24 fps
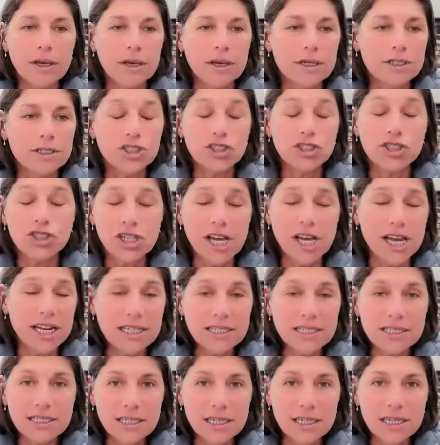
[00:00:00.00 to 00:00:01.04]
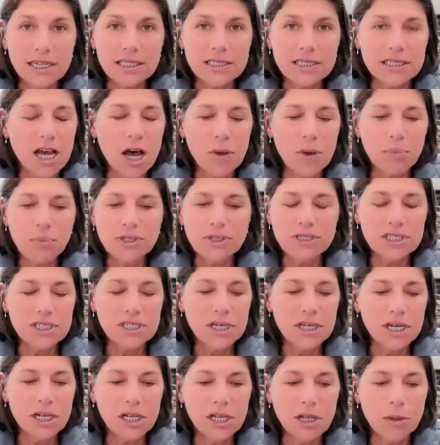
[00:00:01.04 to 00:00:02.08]
its genesis up
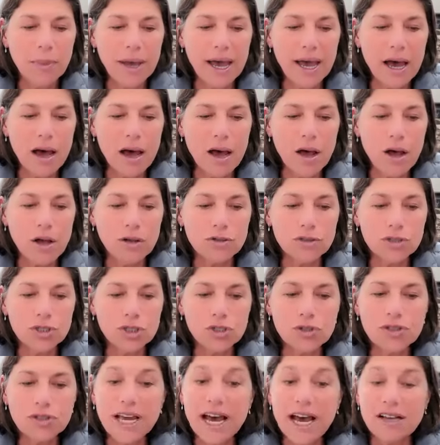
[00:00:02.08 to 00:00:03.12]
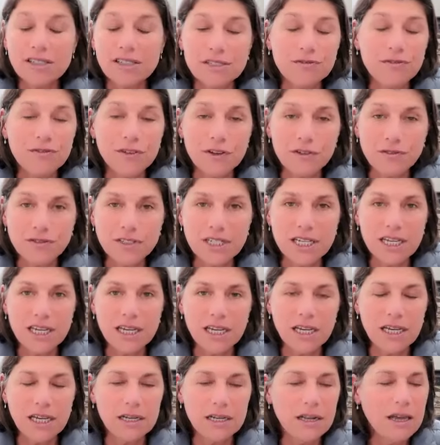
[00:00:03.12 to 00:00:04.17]
until about
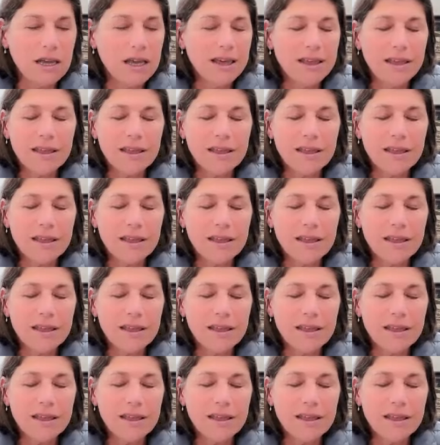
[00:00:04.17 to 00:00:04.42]
2015.